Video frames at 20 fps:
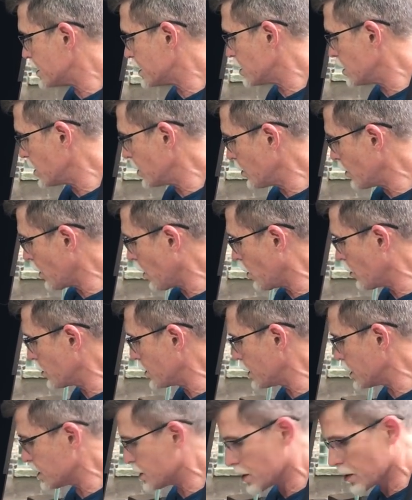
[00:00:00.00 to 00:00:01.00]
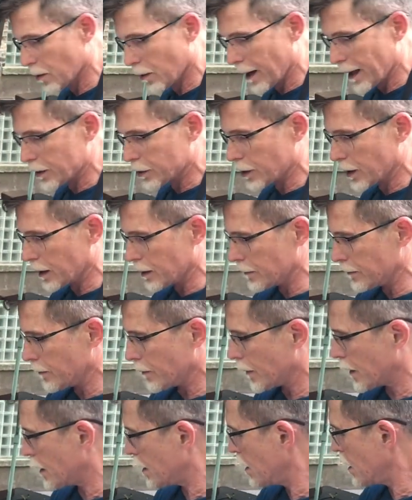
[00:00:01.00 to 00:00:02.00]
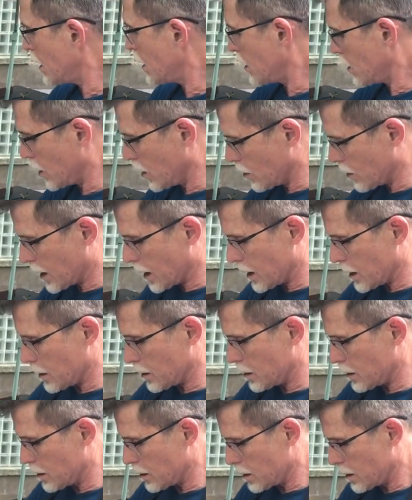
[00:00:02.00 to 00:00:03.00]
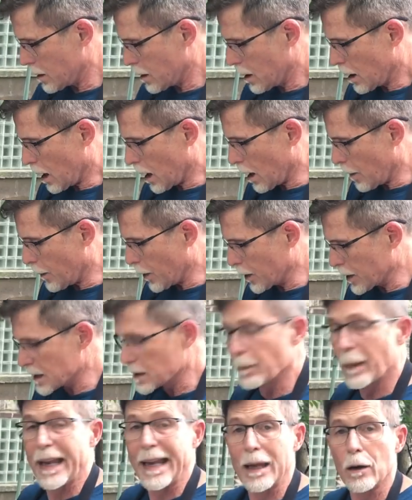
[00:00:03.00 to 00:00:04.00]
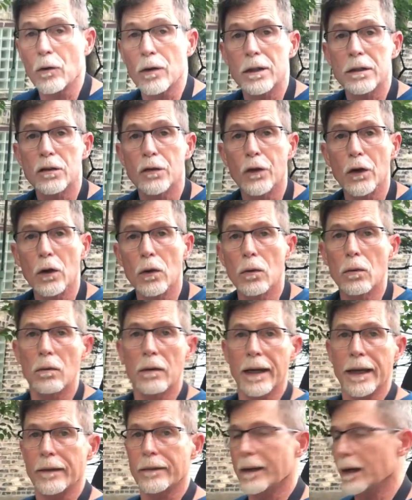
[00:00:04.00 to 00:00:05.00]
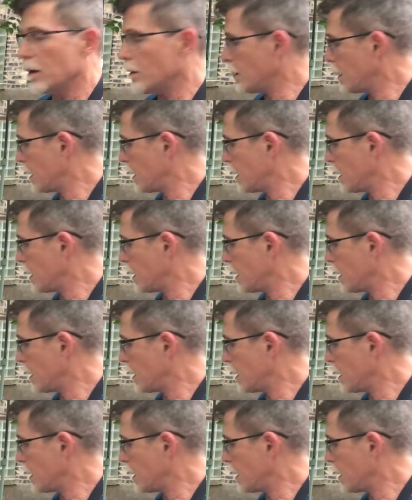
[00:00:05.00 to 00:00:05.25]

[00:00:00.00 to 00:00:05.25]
to your own discretion. You can put as many or as few in there